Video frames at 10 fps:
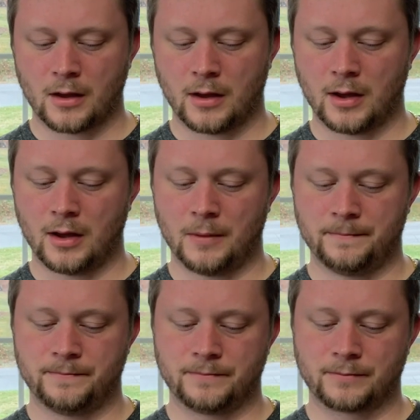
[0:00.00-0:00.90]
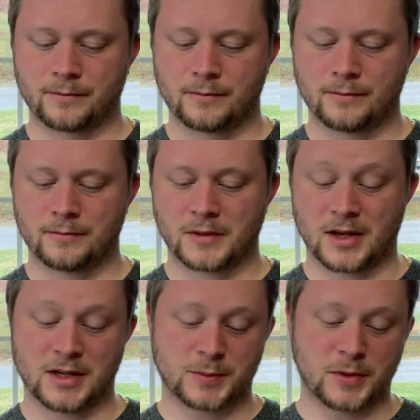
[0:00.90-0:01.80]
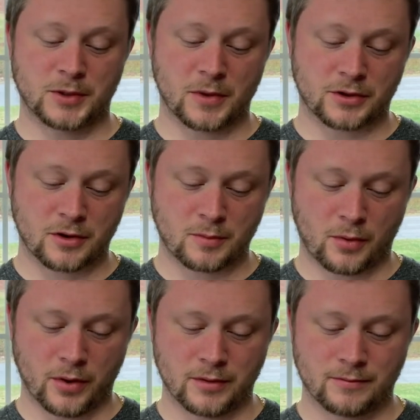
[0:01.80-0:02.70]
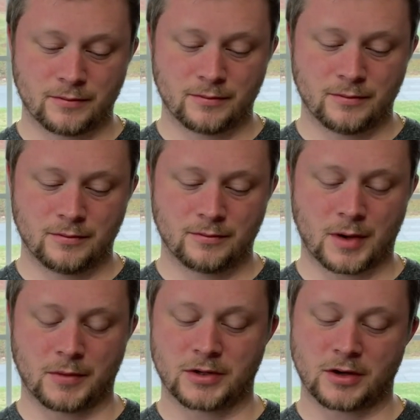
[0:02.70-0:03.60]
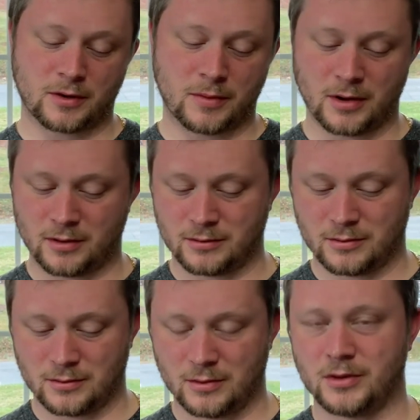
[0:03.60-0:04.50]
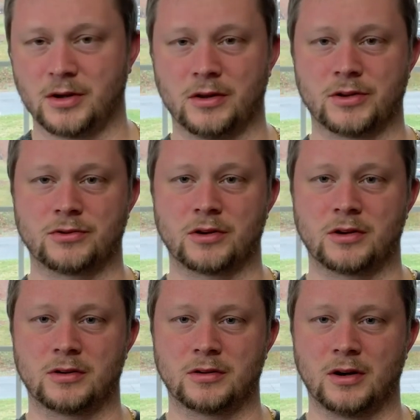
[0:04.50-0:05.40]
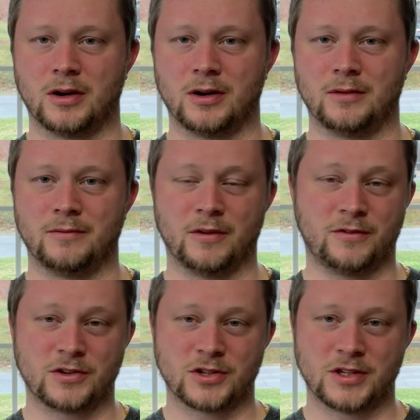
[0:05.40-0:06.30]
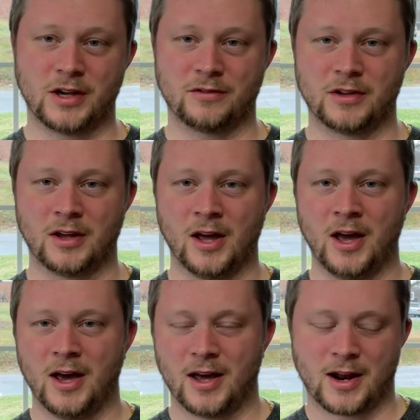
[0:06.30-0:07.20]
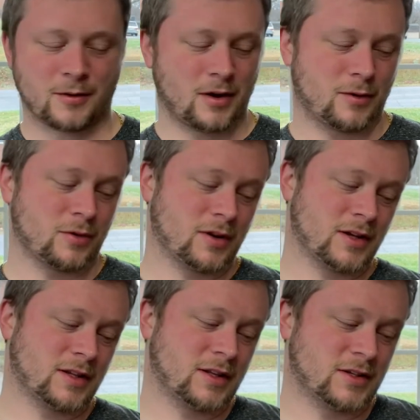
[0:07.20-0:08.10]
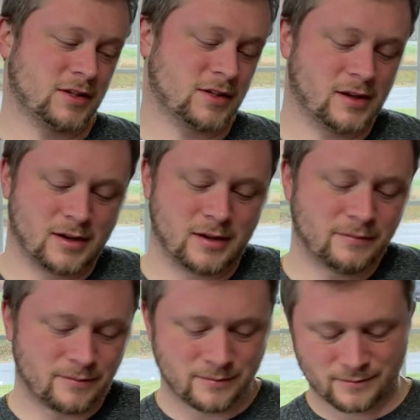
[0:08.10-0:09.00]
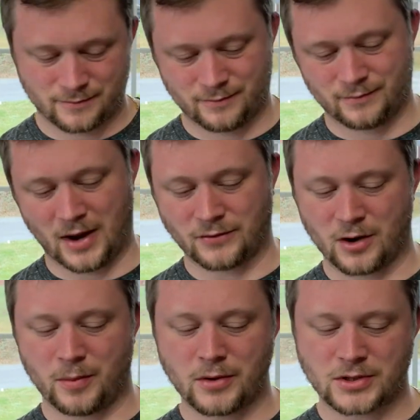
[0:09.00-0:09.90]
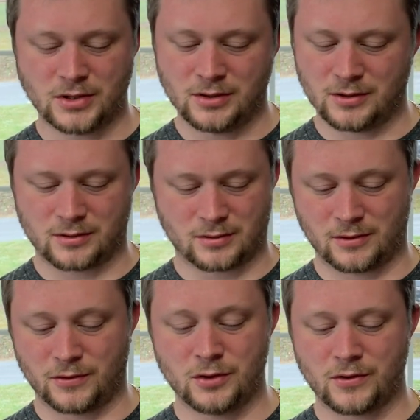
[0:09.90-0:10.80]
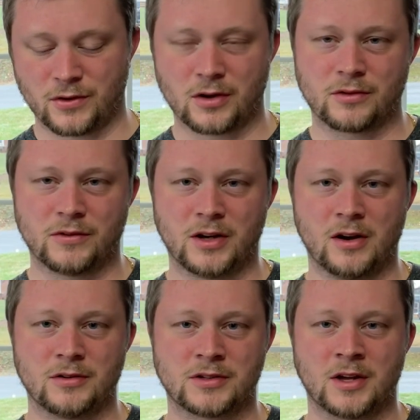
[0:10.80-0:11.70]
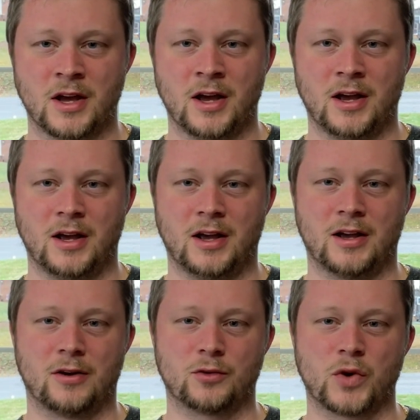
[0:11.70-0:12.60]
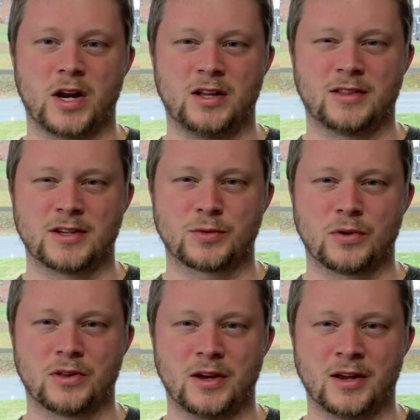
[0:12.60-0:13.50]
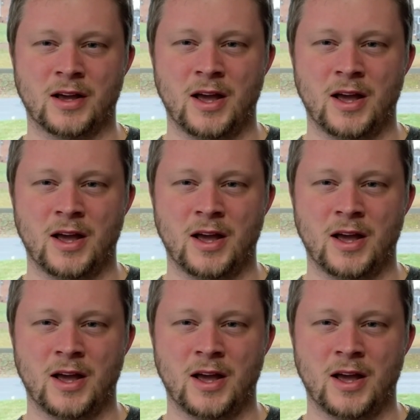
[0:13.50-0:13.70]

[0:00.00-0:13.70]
That gets me to my third point. I'm going to talk about the electric efficiency of it. And I realize that this is after I posted on a few different other videos and on Reddit and that sort of thing.